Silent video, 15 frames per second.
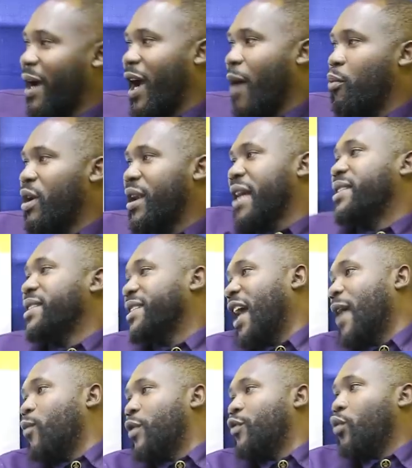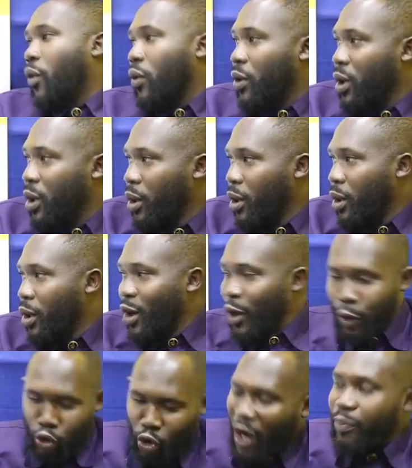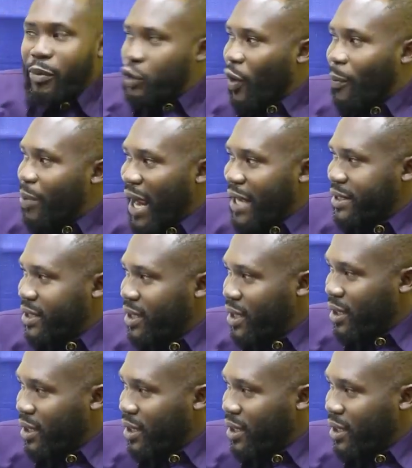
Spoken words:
Cambodia time with you. Don't be surprised